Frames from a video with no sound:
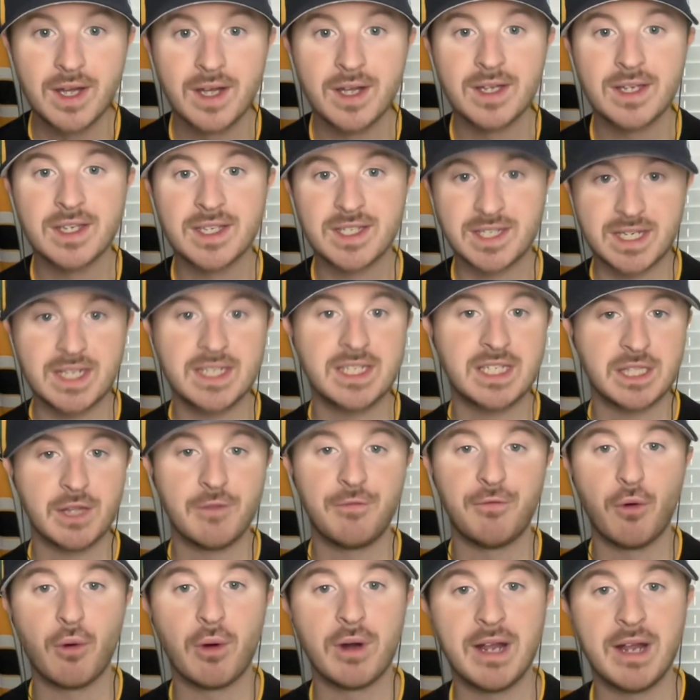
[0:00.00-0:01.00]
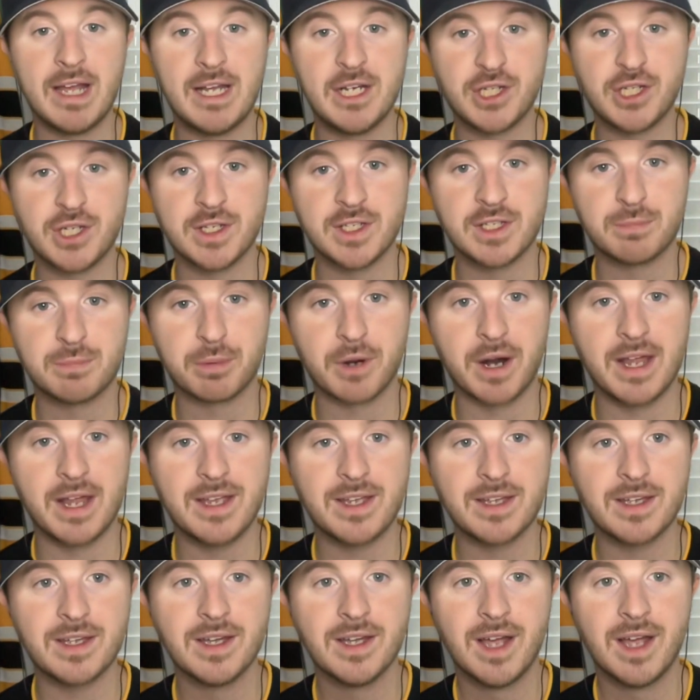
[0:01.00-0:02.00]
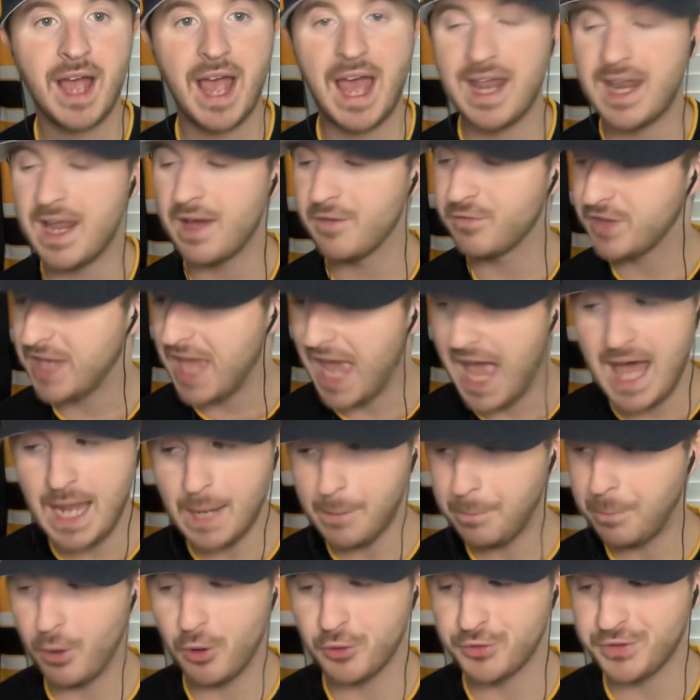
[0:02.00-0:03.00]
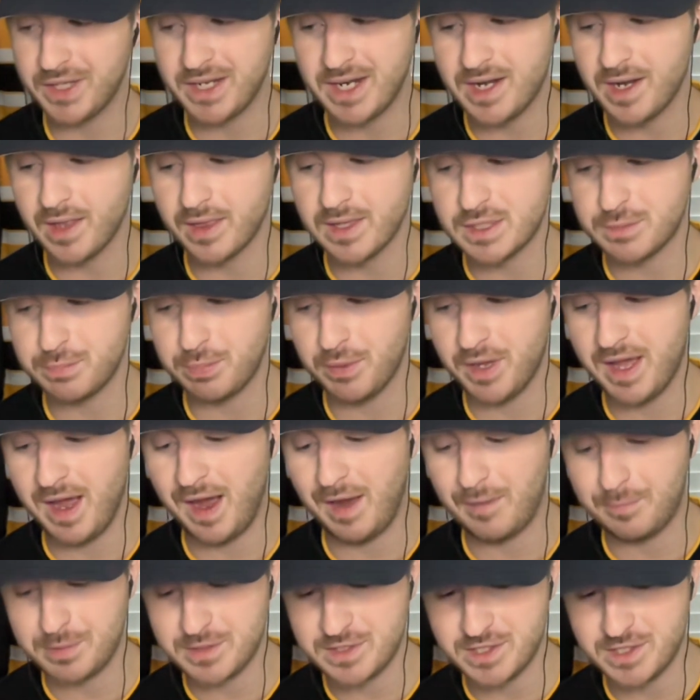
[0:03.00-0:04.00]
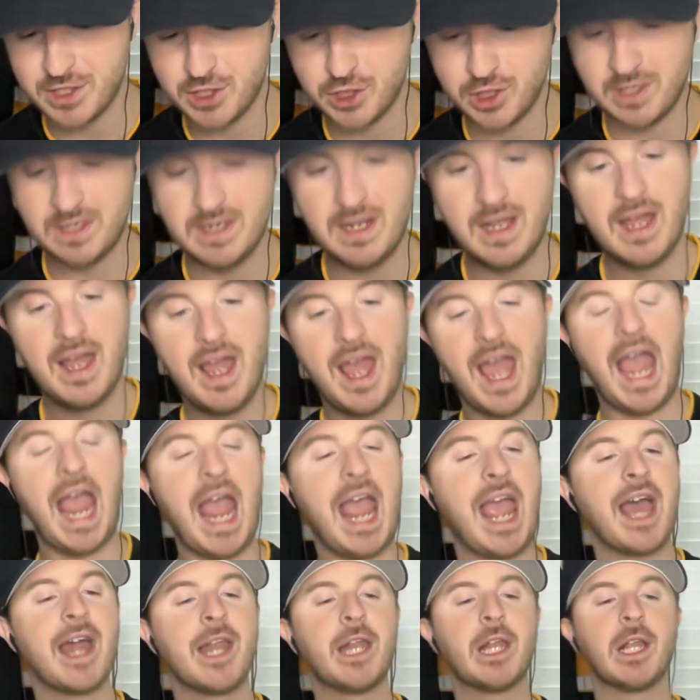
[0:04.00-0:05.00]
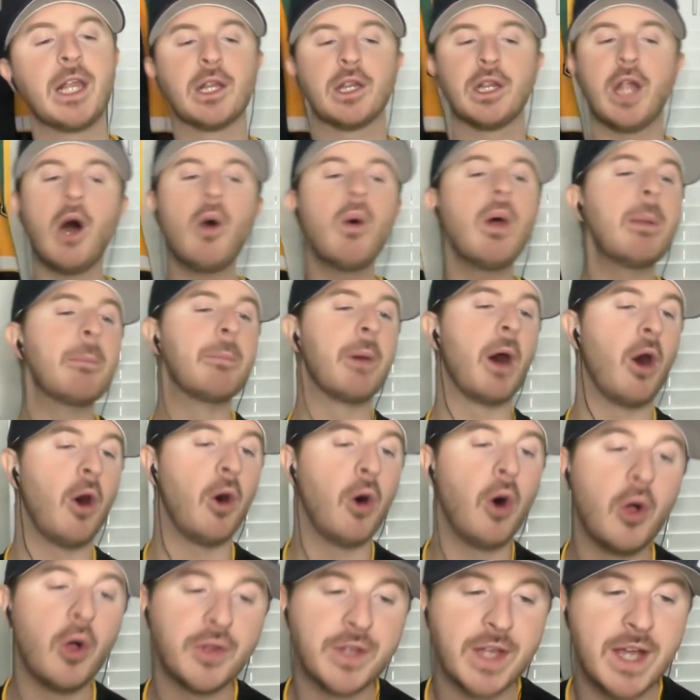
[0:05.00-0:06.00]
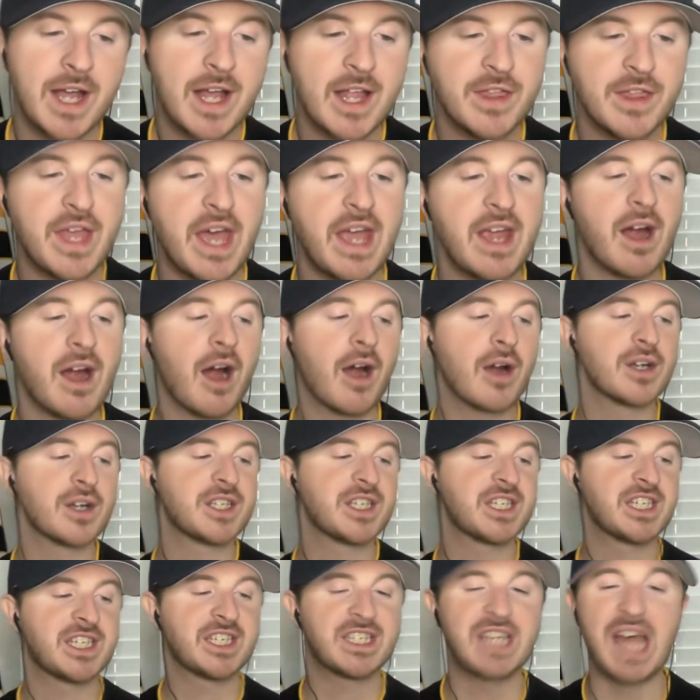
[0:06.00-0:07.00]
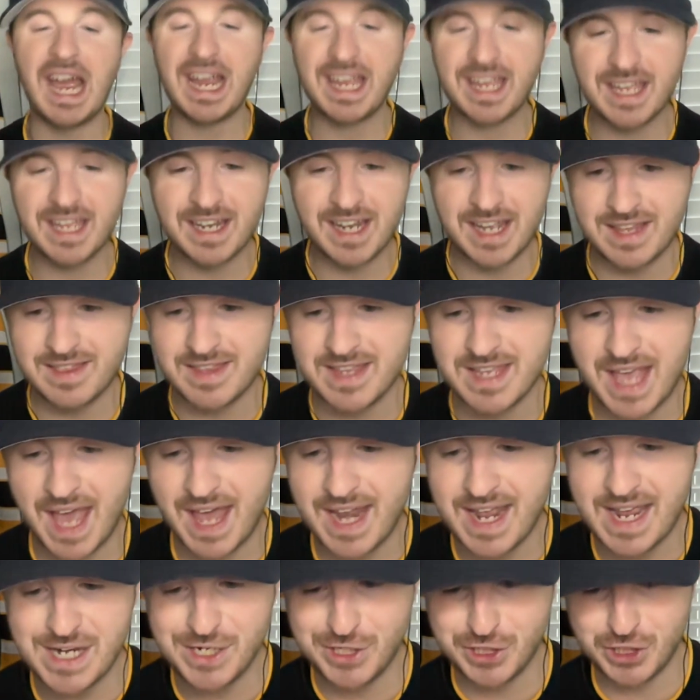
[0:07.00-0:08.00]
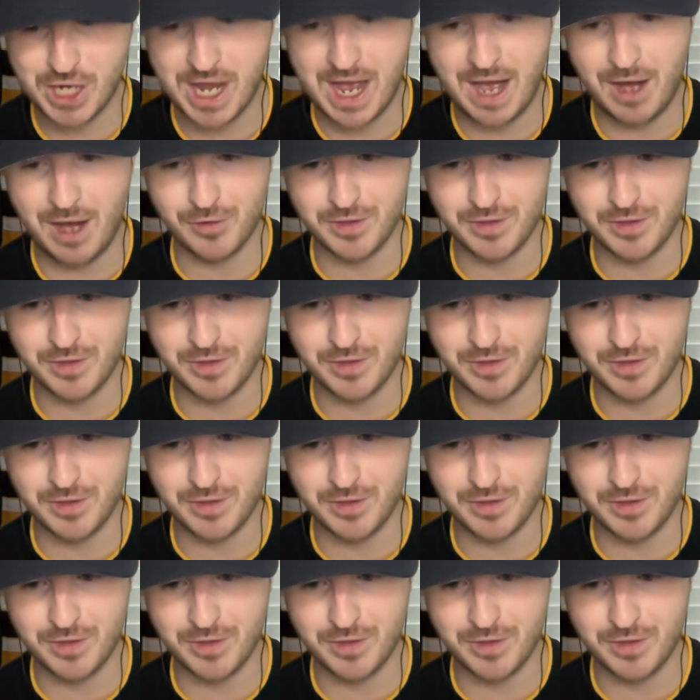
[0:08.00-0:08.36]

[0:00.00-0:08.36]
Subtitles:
since the Four Nations break and have catapulted into this playoff position. And lo and behold, they are second in the NHL